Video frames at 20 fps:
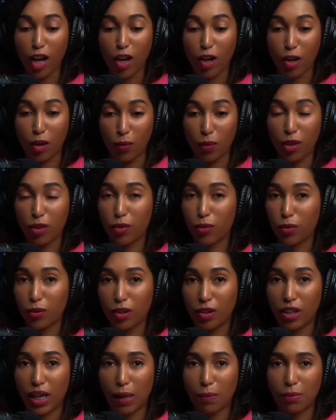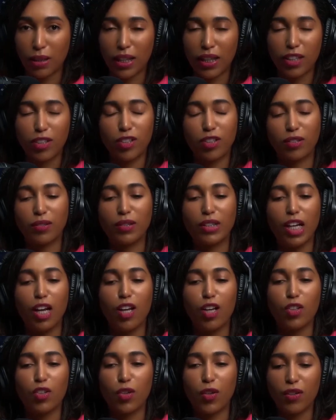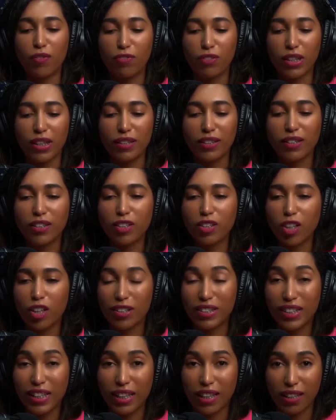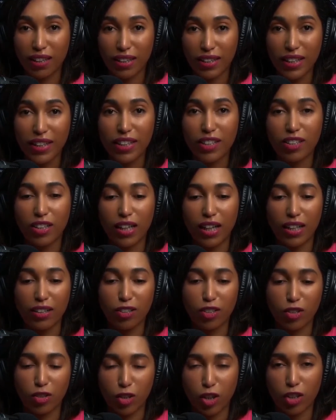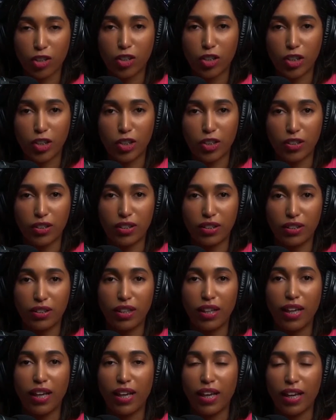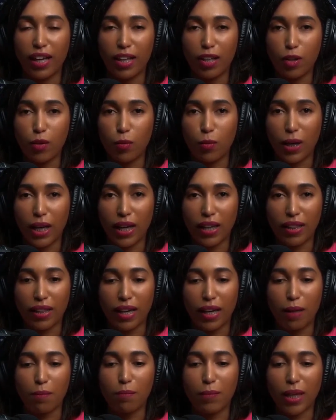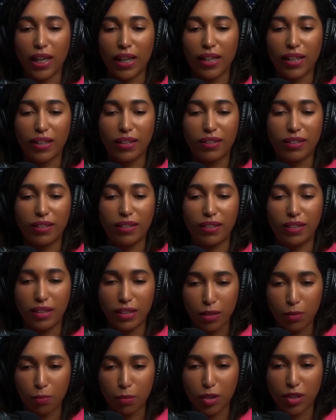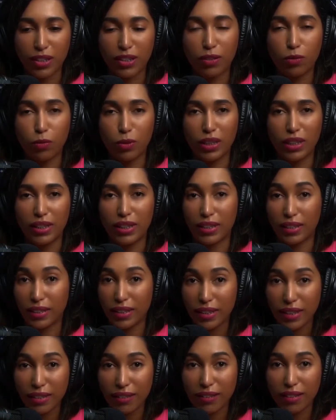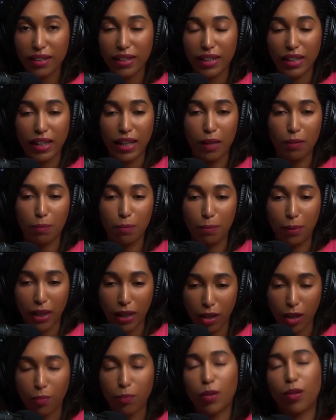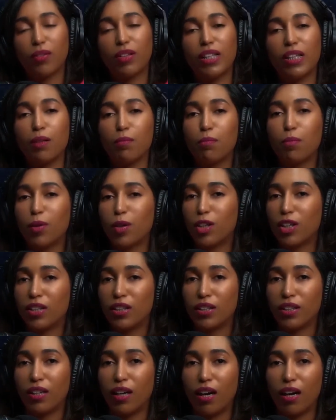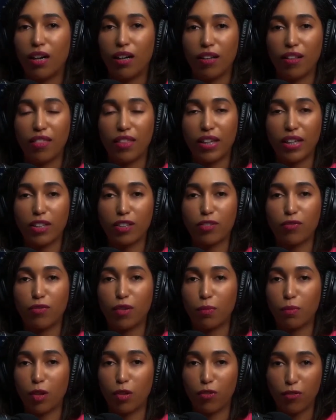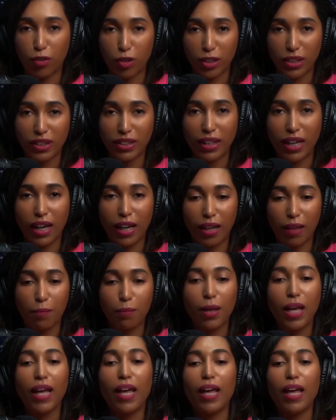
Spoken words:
going through your application. So if it's not clear and structured in a way that makes this person read it easily and pick up on the important things from the first time,